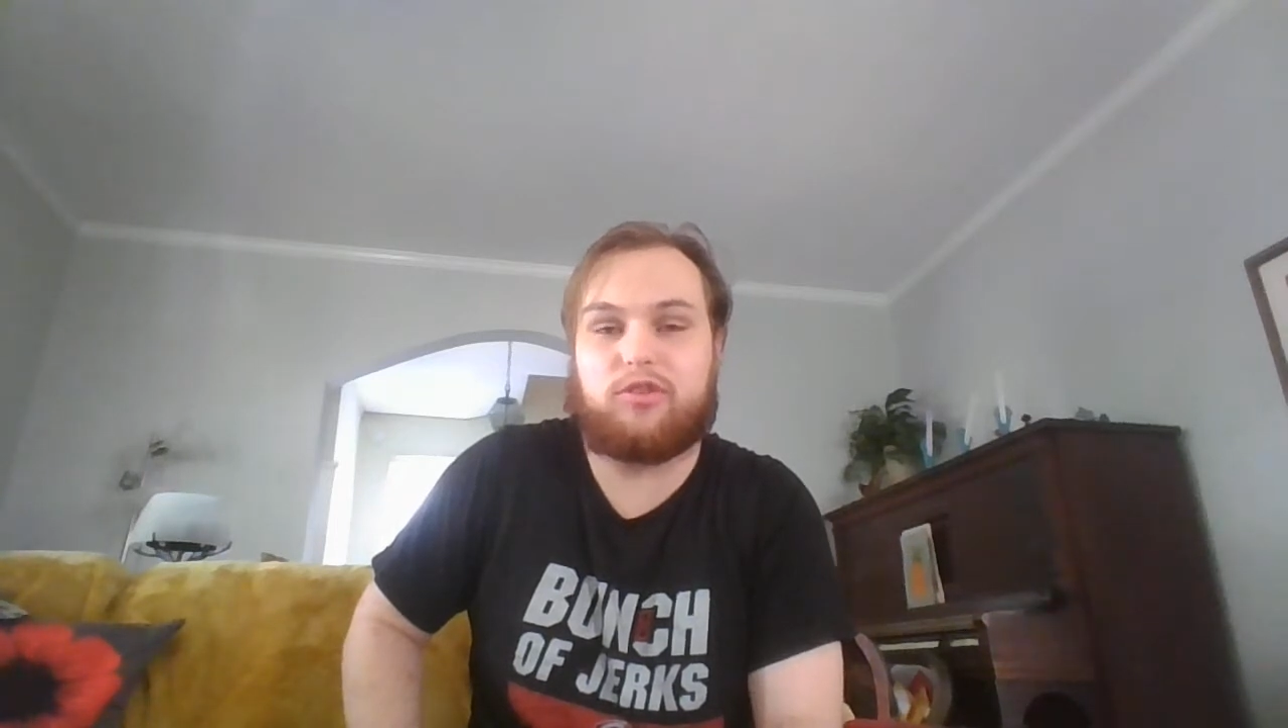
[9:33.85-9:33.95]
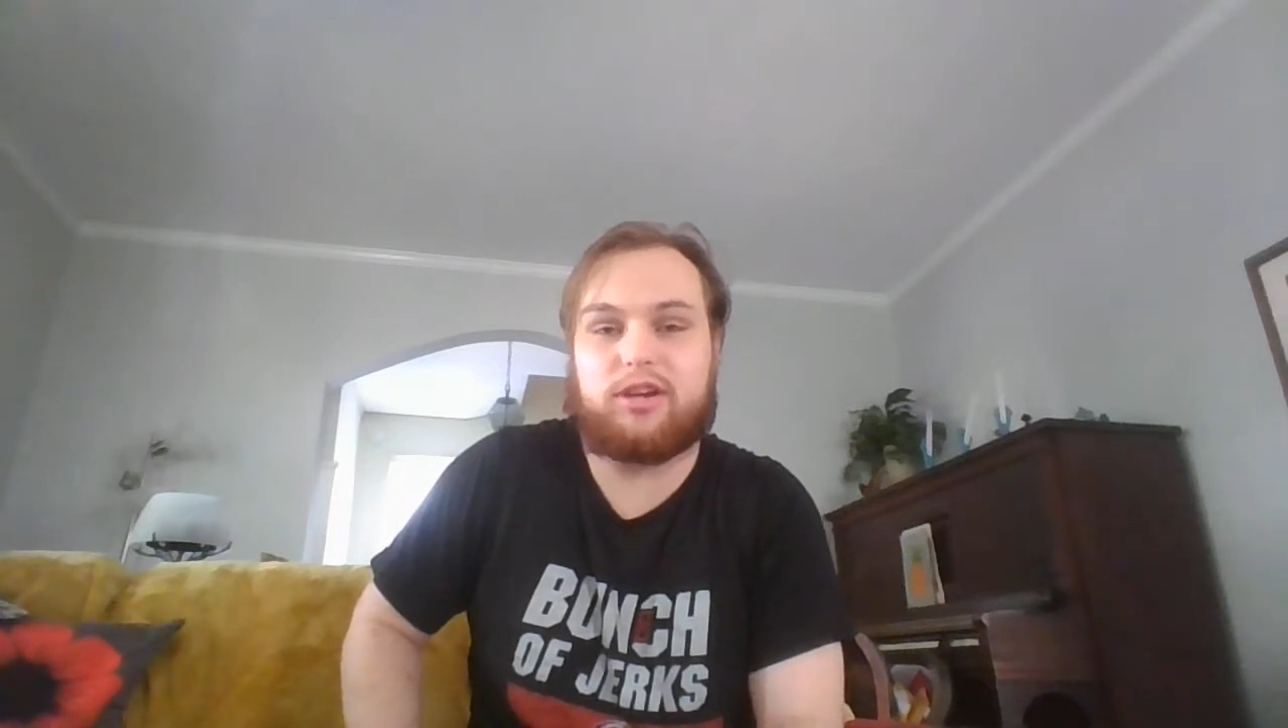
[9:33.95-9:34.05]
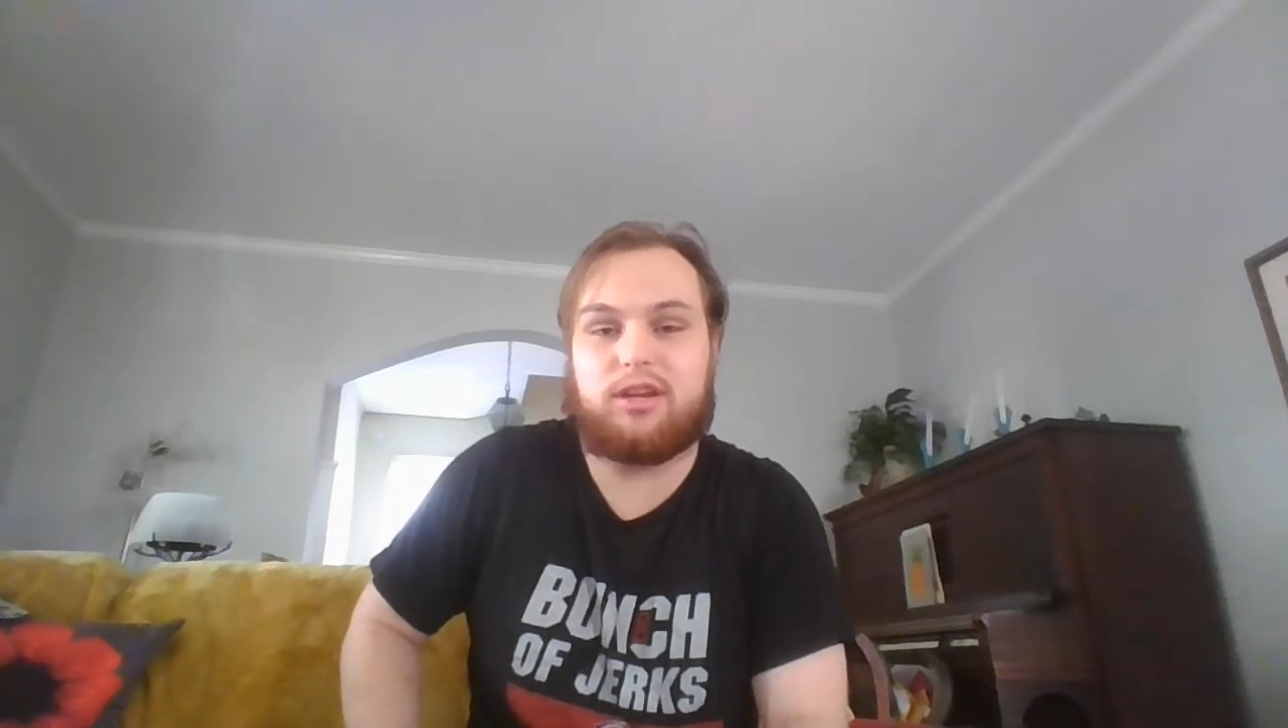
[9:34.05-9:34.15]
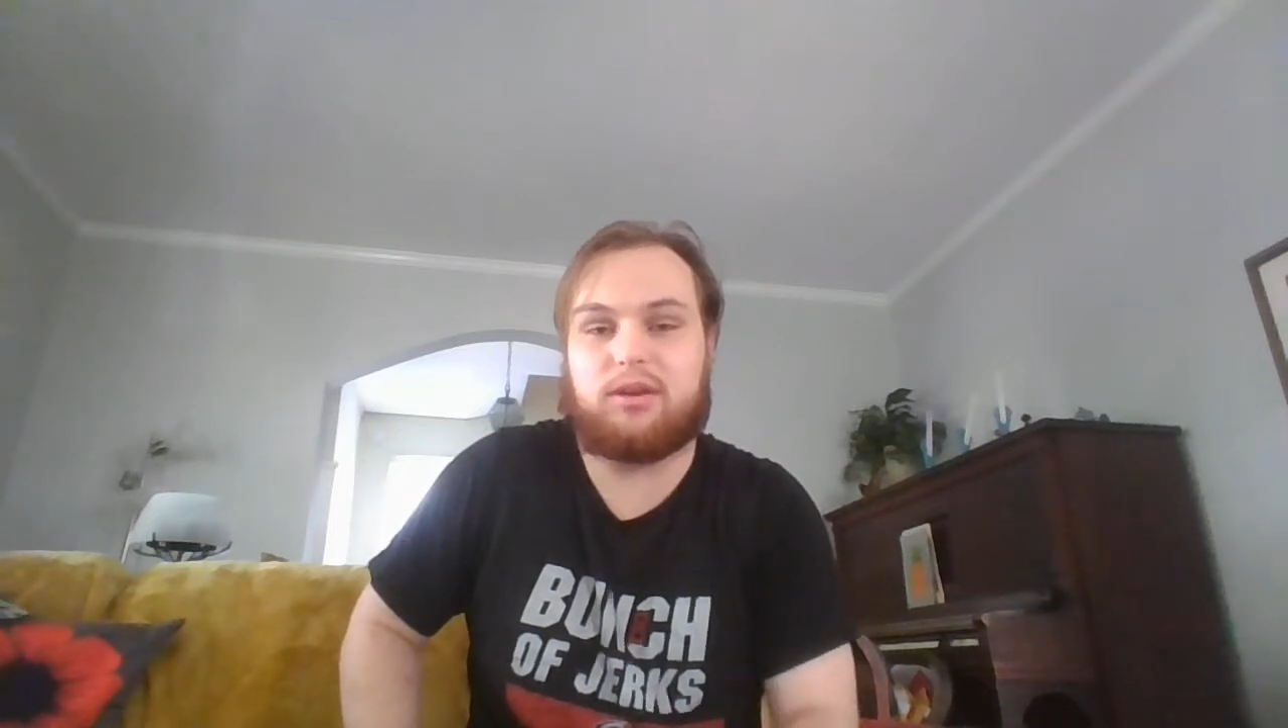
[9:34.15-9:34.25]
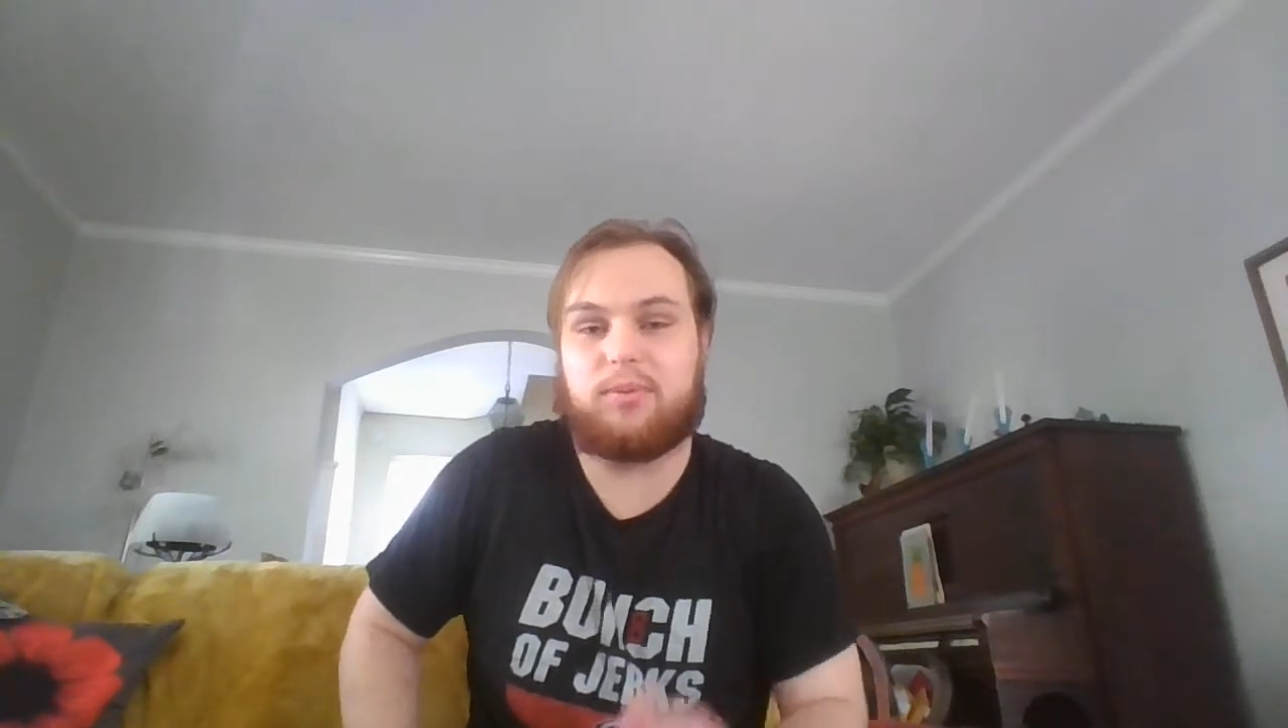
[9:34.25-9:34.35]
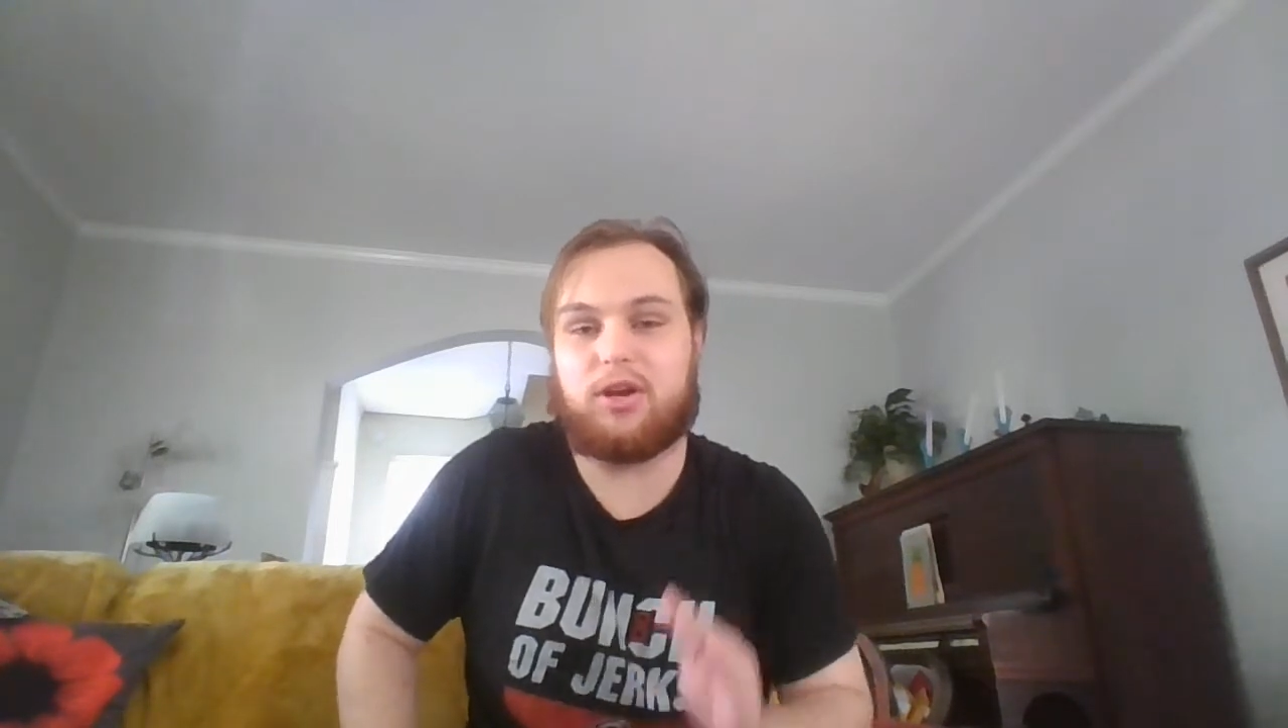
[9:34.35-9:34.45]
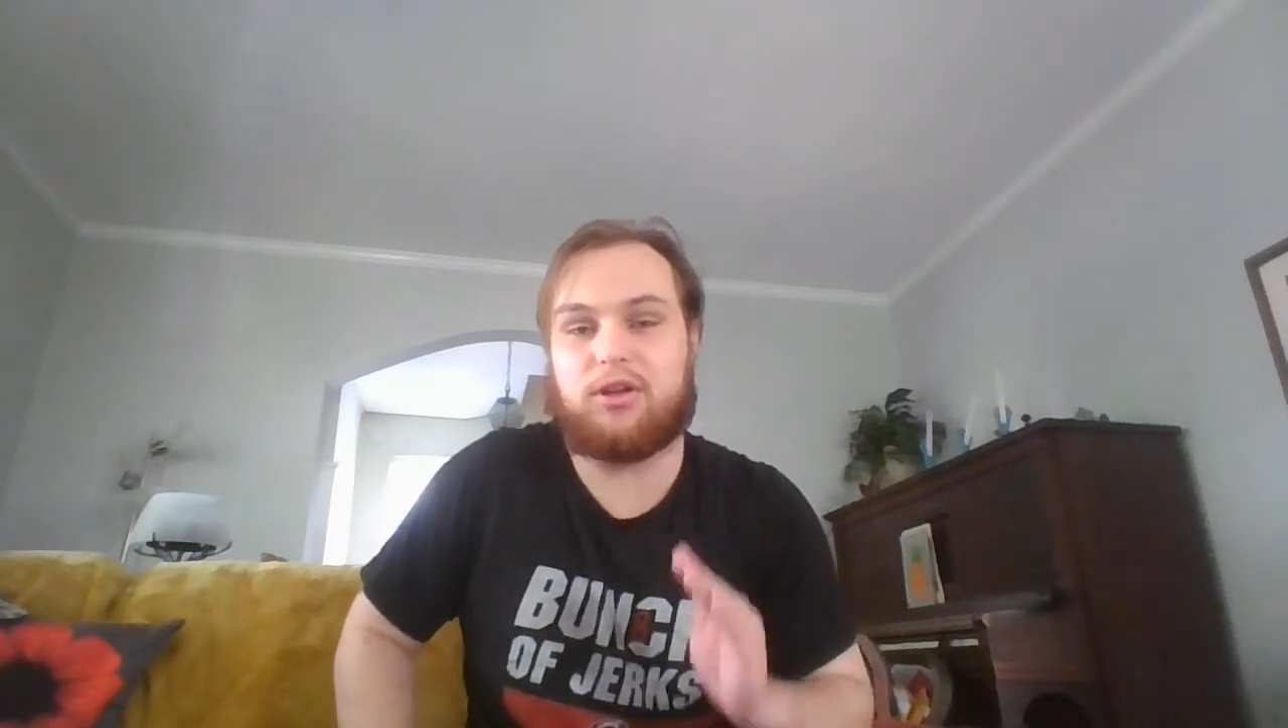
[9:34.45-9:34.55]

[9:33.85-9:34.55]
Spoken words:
looking to be